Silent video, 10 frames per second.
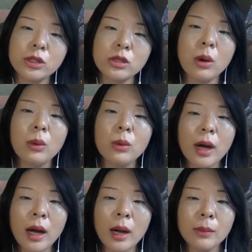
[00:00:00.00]
So,
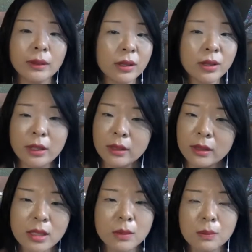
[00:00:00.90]
and I think
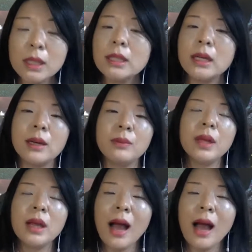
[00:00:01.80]
this medium